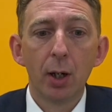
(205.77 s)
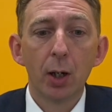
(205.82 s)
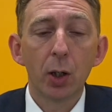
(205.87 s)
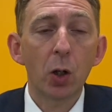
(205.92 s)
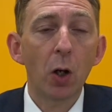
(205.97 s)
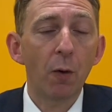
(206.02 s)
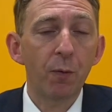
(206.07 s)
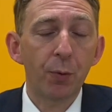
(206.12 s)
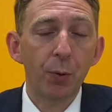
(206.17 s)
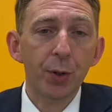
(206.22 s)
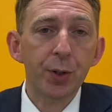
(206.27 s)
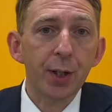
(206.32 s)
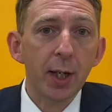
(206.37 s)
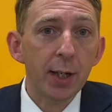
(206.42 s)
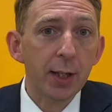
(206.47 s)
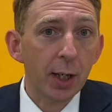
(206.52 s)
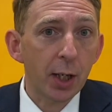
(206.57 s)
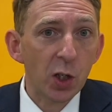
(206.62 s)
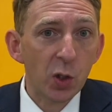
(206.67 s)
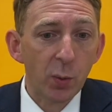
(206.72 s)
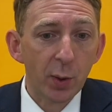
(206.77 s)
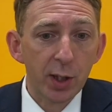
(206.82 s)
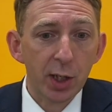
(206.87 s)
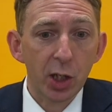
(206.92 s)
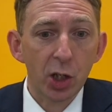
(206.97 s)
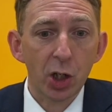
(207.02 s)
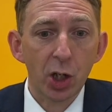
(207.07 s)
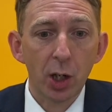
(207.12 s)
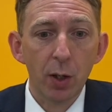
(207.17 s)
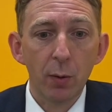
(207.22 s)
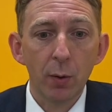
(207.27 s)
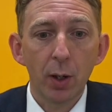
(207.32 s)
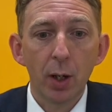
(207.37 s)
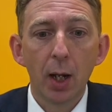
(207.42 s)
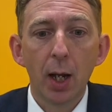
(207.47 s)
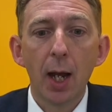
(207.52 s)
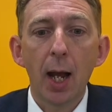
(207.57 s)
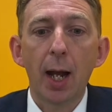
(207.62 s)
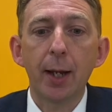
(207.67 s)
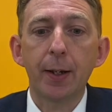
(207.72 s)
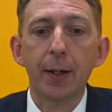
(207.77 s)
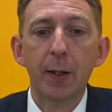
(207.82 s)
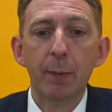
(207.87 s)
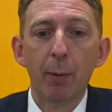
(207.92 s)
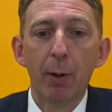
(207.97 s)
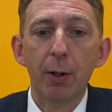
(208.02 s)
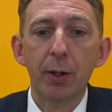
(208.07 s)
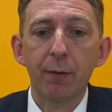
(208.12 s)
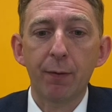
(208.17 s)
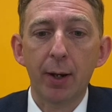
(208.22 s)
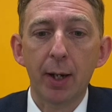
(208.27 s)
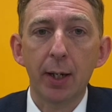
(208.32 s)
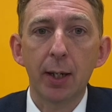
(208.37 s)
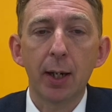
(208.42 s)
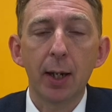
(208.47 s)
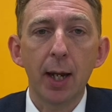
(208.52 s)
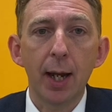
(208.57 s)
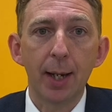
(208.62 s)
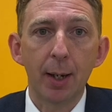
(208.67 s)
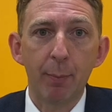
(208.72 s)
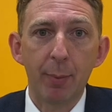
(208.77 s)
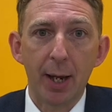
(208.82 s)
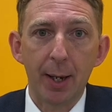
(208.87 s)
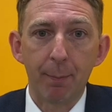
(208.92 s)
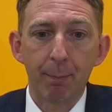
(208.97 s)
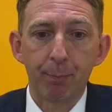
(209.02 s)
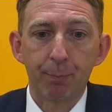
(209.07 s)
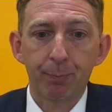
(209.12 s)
Cough or sneeze into a tissue and dispose of it in a bin.